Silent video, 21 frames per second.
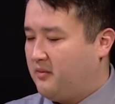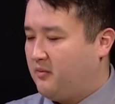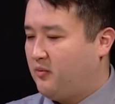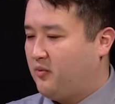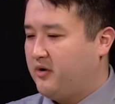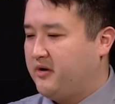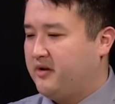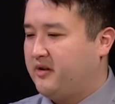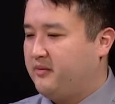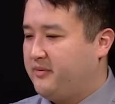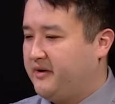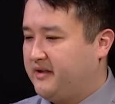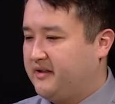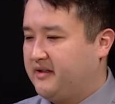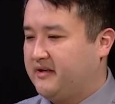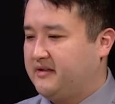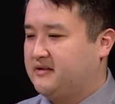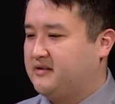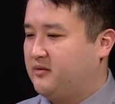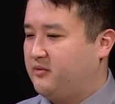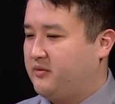one of the big
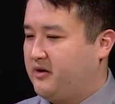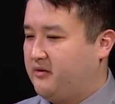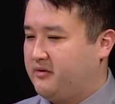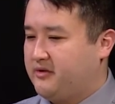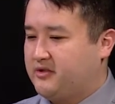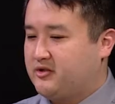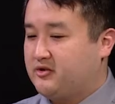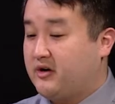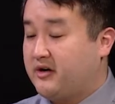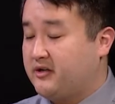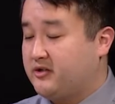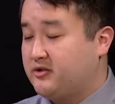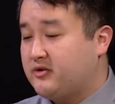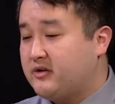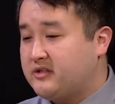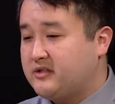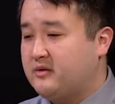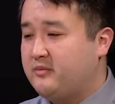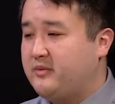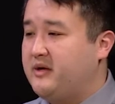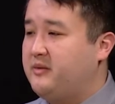things that we always try to
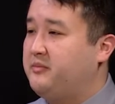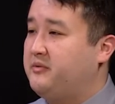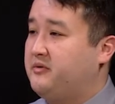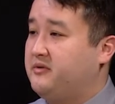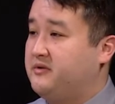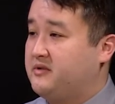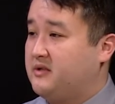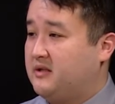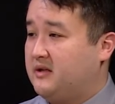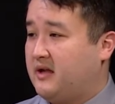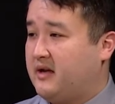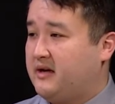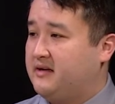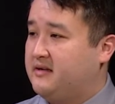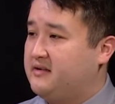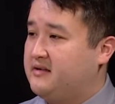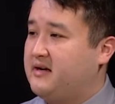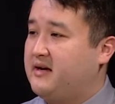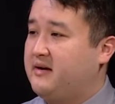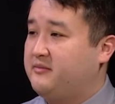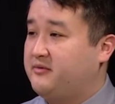stress to people is a lot of
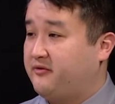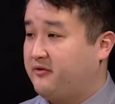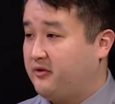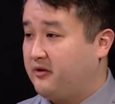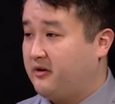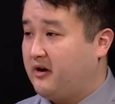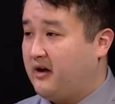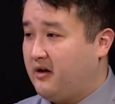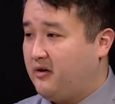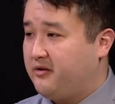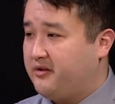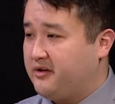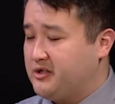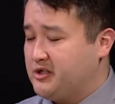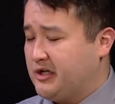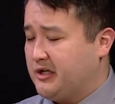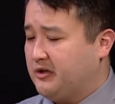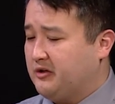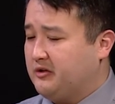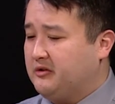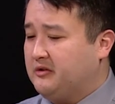the times for their health in
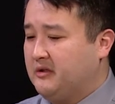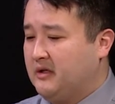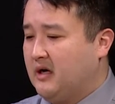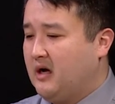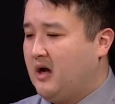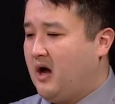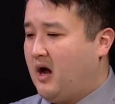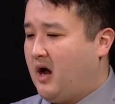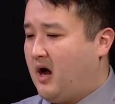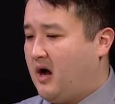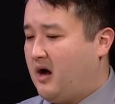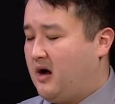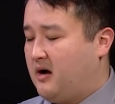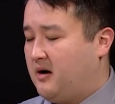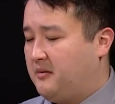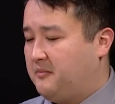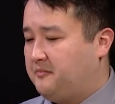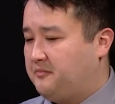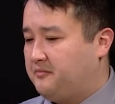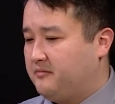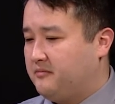general,
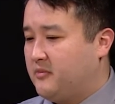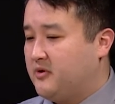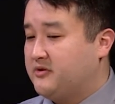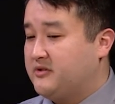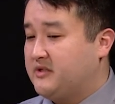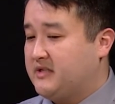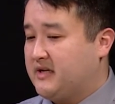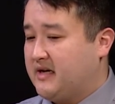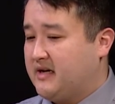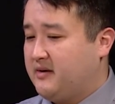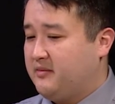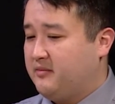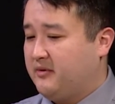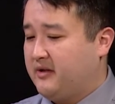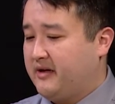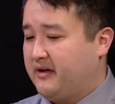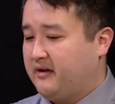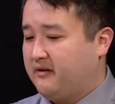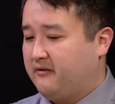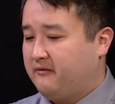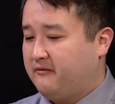most of the time,
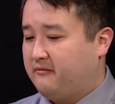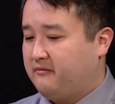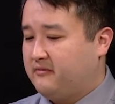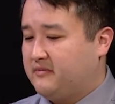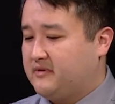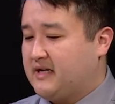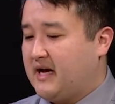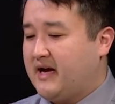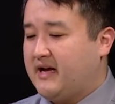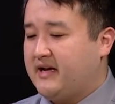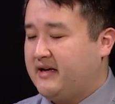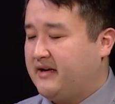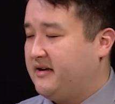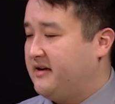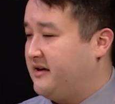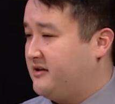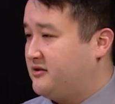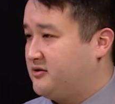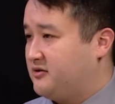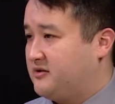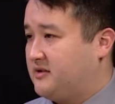like diet and
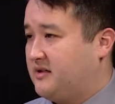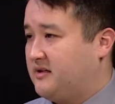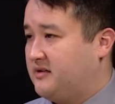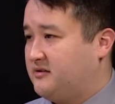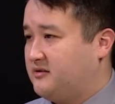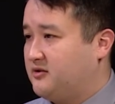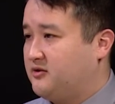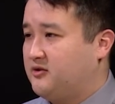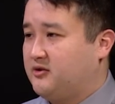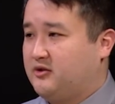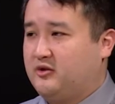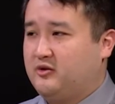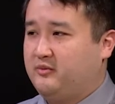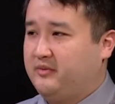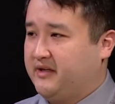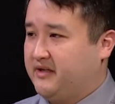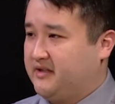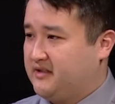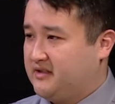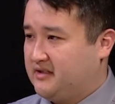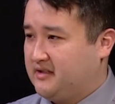exercise are the two
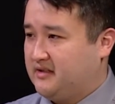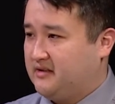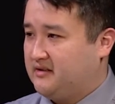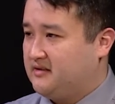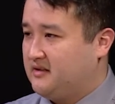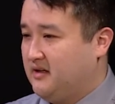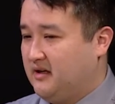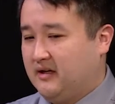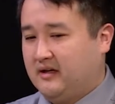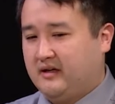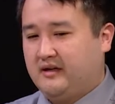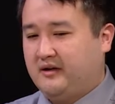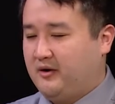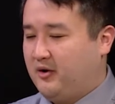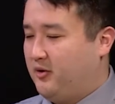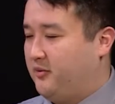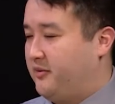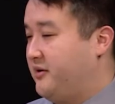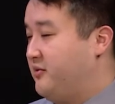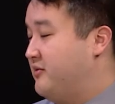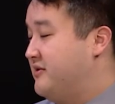biggest things.
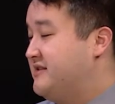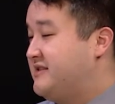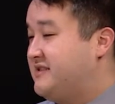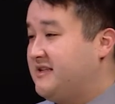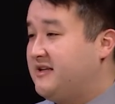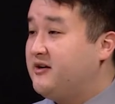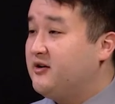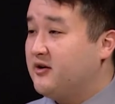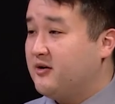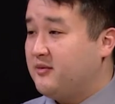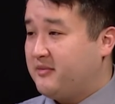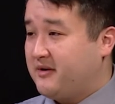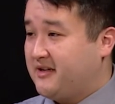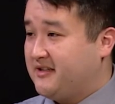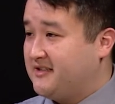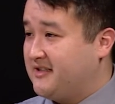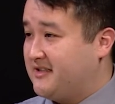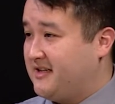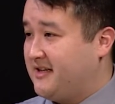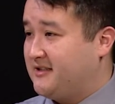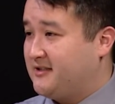Nobody wants to hear it because
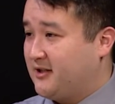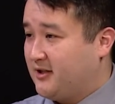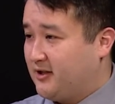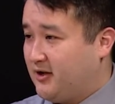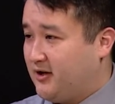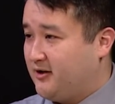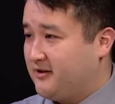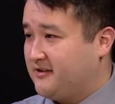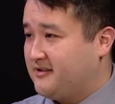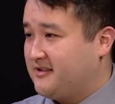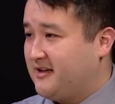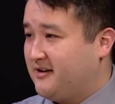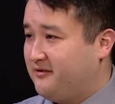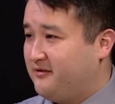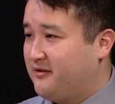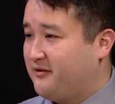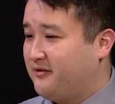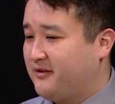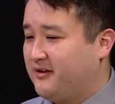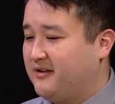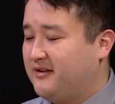it takes the longest out of
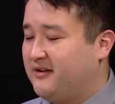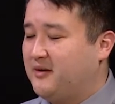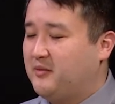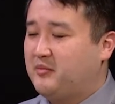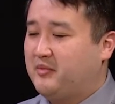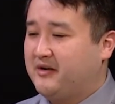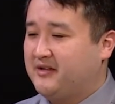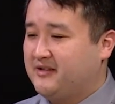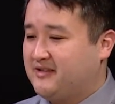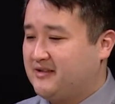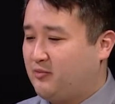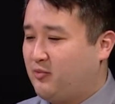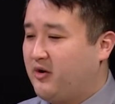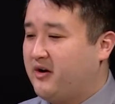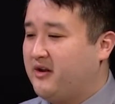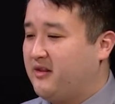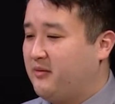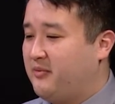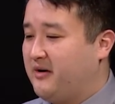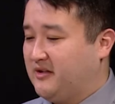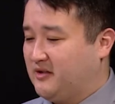everything, but it's one
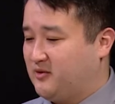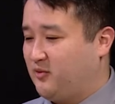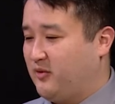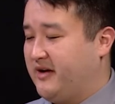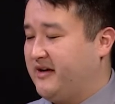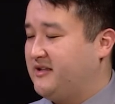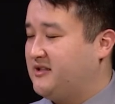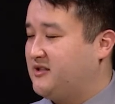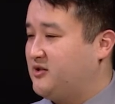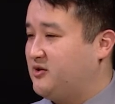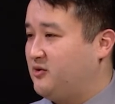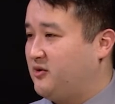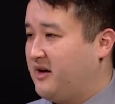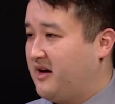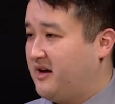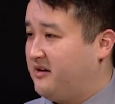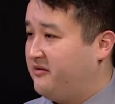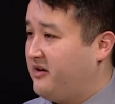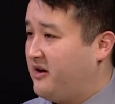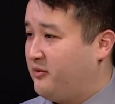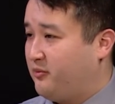of the best ways to
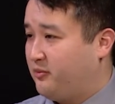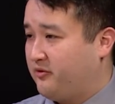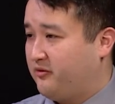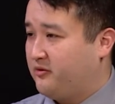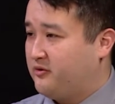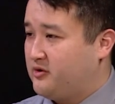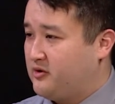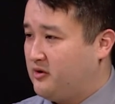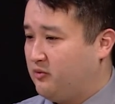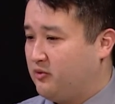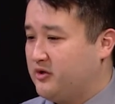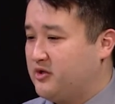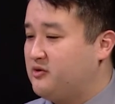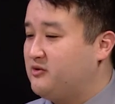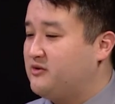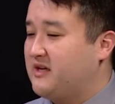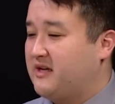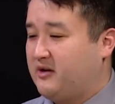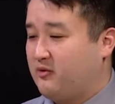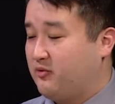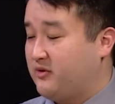kind of help
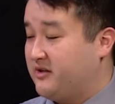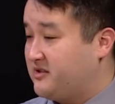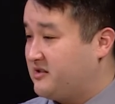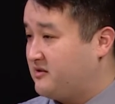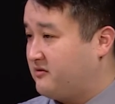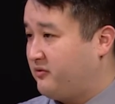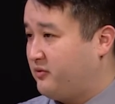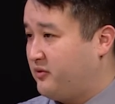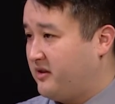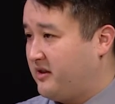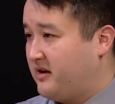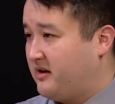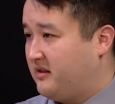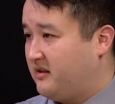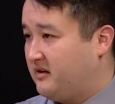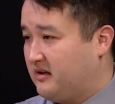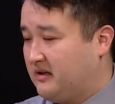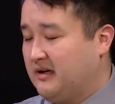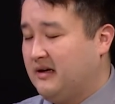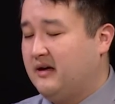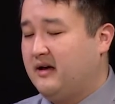reduce any risk with
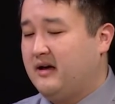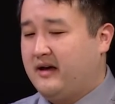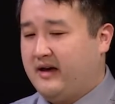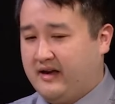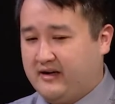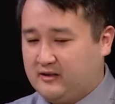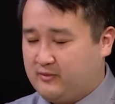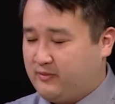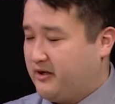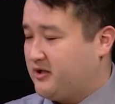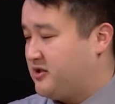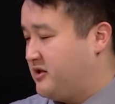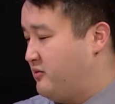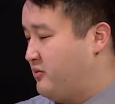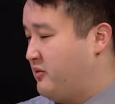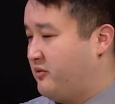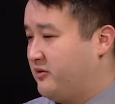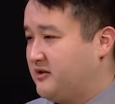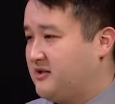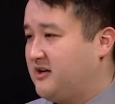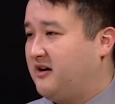anything, and especially
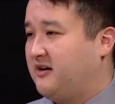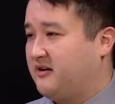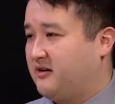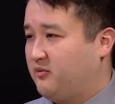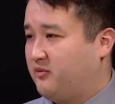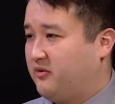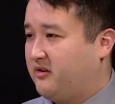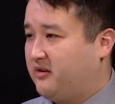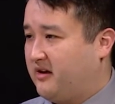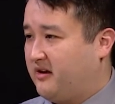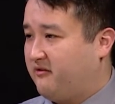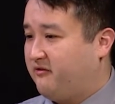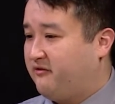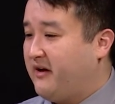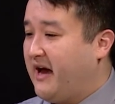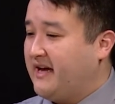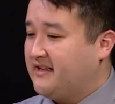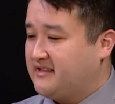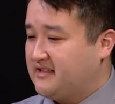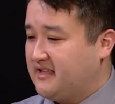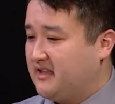when we're talking with like
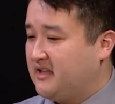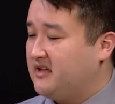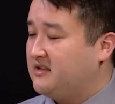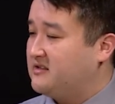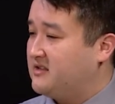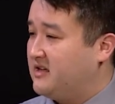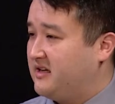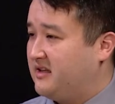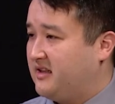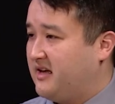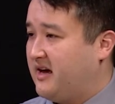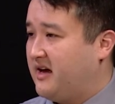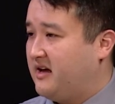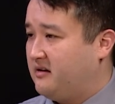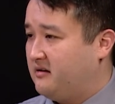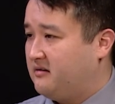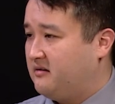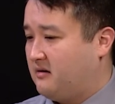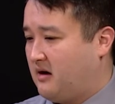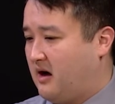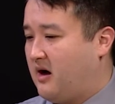fats and things like that,
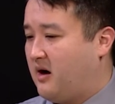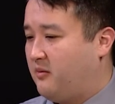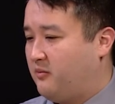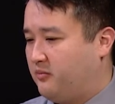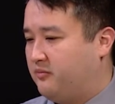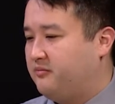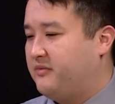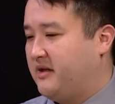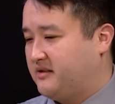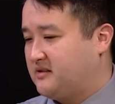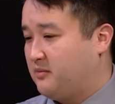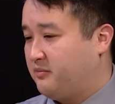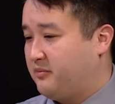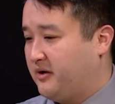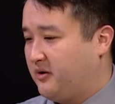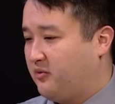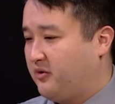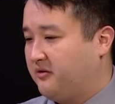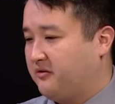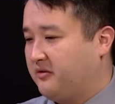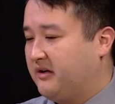that's a
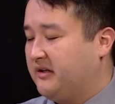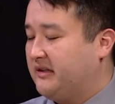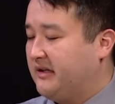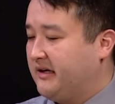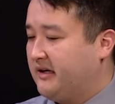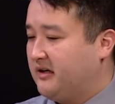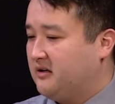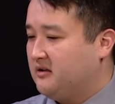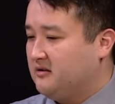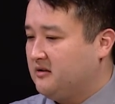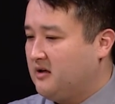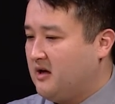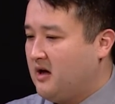big one right there.